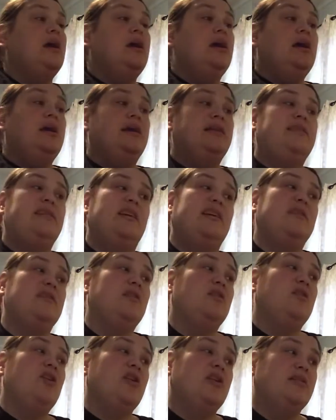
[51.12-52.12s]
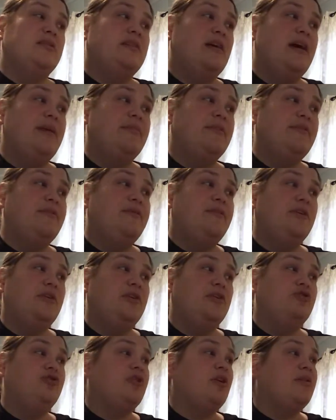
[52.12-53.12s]
It takes a long time to fill
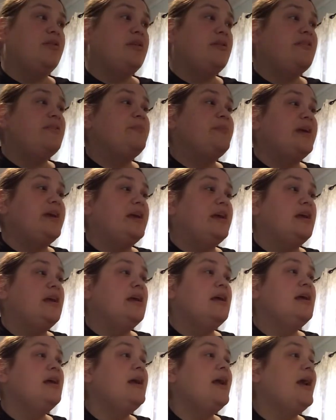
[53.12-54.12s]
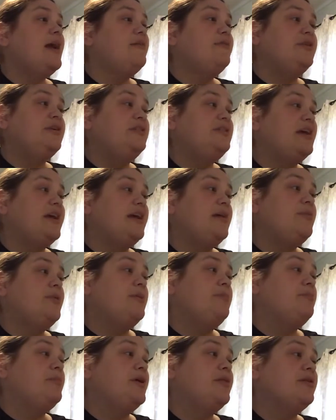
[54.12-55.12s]
a jar this big. Every day
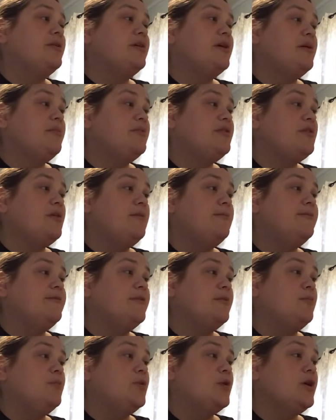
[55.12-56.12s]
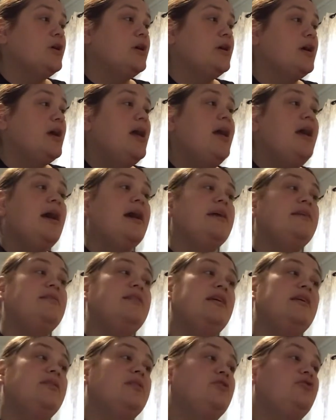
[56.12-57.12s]
when Mother comes home from work, I
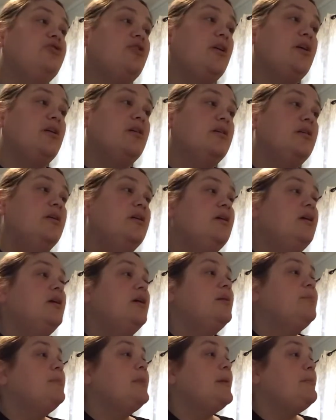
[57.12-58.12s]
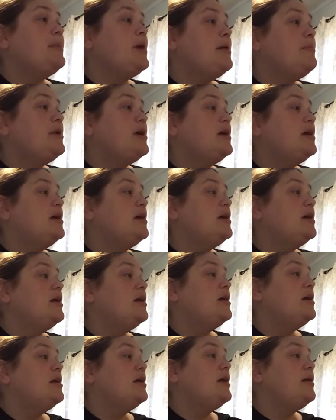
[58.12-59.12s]
take the jar. My mama
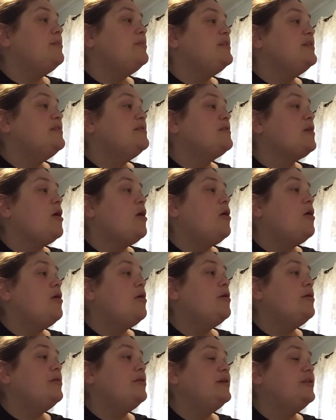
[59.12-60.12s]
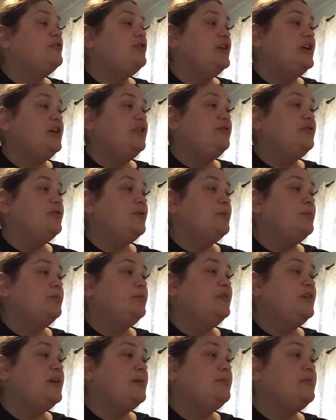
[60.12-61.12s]
empties all the change from
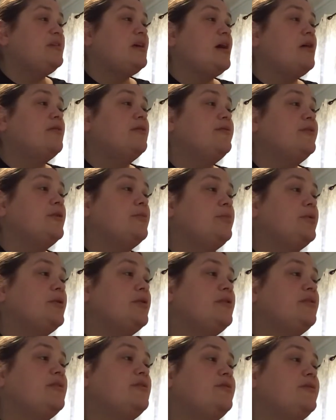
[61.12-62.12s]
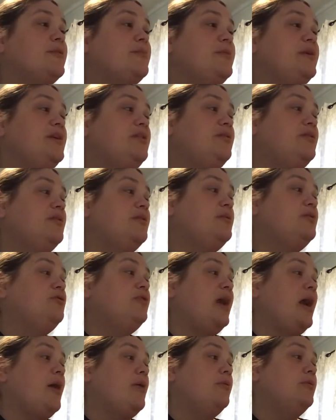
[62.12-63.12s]
tips out of her purse for me to
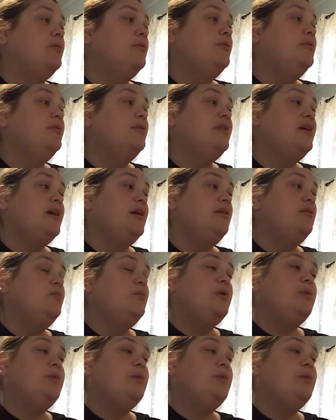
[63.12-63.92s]
count. Then we